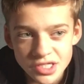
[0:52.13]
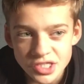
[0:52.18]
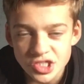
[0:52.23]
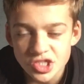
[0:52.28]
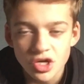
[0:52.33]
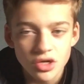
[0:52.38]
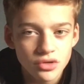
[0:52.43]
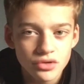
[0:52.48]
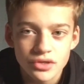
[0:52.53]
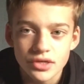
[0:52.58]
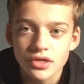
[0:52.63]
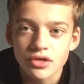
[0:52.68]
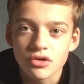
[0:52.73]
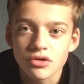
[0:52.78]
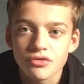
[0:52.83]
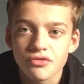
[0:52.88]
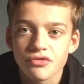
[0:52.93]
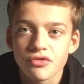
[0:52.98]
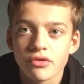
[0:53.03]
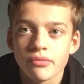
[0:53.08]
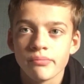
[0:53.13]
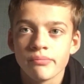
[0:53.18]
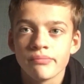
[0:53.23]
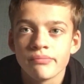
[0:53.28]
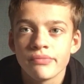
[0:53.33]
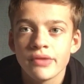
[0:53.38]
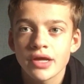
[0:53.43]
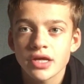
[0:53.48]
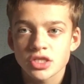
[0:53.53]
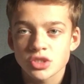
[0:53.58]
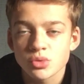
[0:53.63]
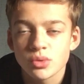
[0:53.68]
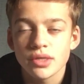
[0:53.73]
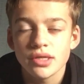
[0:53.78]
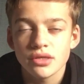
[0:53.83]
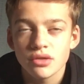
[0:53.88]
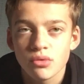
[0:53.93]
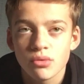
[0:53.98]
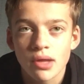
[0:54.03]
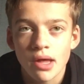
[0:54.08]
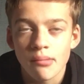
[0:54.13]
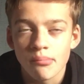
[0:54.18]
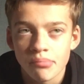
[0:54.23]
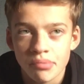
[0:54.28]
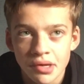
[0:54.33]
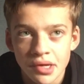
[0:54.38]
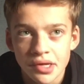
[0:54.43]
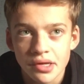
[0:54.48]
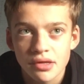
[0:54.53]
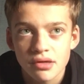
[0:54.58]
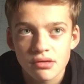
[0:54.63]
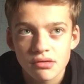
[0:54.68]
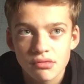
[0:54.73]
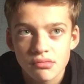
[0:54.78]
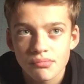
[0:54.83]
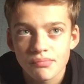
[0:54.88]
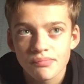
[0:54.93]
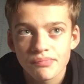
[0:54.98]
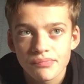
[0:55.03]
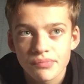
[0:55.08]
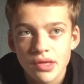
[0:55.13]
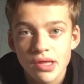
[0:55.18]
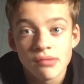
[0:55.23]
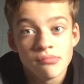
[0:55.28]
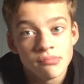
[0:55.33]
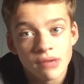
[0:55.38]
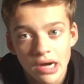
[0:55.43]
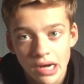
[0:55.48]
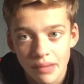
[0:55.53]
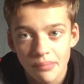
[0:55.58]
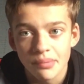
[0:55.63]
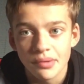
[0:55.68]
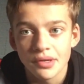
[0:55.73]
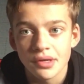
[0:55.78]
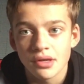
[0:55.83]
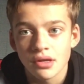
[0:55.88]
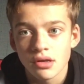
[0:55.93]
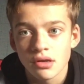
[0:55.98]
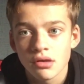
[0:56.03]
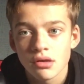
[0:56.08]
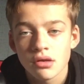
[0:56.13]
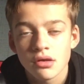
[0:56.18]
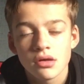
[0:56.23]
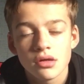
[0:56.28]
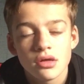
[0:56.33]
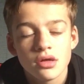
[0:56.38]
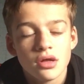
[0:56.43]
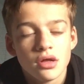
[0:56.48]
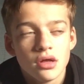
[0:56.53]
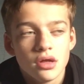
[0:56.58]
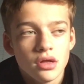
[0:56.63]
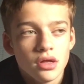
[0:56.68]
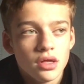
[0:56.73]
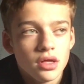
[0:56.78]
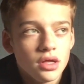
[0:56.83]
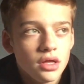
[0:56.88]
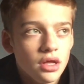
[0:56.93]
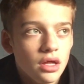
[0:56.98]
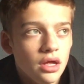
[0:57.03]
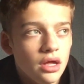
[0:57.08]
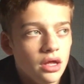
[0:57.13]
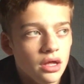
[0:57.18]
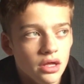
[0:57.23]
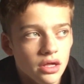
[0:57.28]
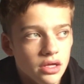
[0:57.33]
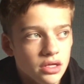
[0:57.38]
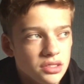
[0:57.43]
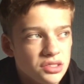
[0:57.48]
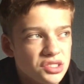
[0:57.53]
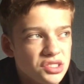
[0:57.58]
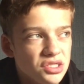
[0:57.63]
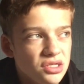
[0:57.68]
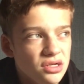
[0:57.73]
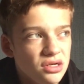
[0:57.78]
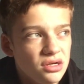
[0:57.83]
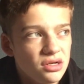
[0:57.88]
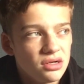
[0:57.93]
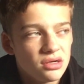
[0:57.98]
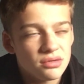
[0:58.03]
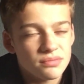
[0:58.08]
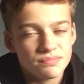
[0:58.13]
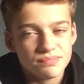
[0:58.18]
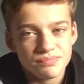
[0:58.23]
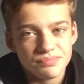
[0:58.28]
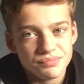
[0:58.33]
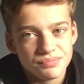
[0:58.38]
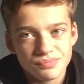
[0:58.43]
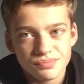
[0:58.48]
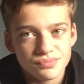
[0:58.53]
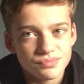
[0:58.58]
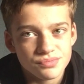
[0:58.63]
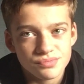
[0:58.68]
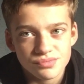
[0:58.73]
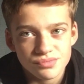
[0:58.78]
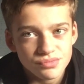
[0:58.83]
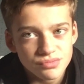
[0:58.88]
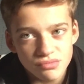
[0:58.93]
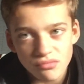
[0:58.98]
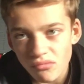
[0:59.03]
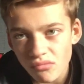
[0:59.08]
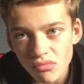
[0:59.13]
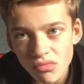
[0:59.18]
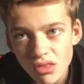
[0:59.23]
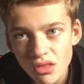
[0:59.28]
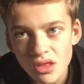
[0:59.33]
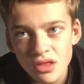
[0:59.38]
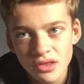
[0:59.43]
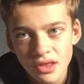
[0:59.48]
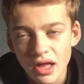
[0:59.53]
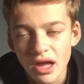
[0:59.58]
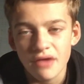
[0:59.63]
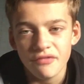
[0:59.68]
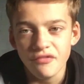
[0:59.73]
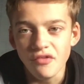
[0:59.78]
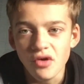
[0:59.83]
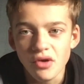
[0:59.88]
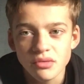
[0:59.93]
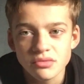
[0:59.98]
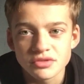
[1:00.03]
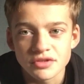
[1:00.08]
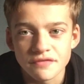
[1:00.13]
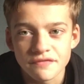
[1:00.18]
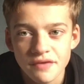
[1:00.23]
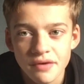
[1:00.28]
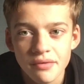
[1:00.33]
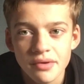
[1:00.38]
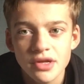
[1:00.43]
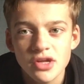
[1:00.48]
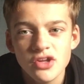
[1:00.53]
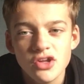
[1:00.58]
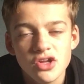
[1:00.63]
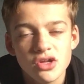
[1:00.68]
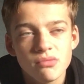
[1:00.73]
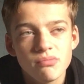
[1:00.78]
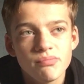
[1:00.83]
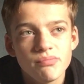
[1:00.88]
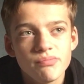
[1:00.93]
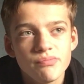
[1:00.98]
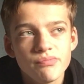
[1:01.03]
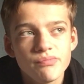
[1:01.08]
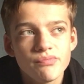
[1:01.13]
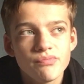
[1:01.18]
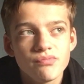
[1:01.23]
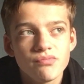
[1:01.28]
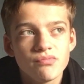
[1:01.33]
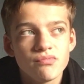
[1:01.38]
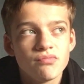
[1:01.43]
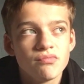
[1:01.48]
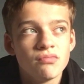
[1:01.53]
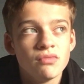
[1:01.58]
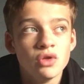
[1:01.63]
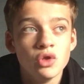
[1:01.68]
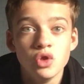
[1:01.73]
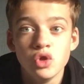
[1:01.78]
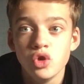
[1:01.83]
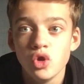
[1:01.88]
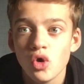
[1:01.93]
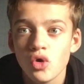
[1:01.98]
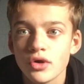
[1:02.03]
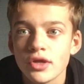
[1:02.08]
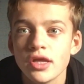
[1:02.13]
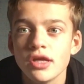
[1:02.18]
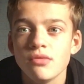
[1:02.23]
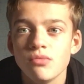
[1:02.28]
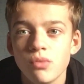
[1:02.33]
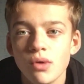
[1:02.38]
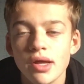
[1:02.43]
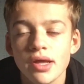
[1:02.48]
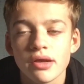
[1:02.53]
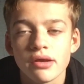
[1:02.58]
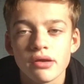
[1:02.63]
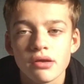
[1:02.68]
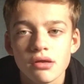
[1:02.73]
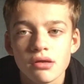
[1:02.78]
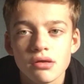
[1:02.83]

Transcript: not looking good for them. Next week they'll get beat, in my opinion. So yeah, I thought it was a very lucky win,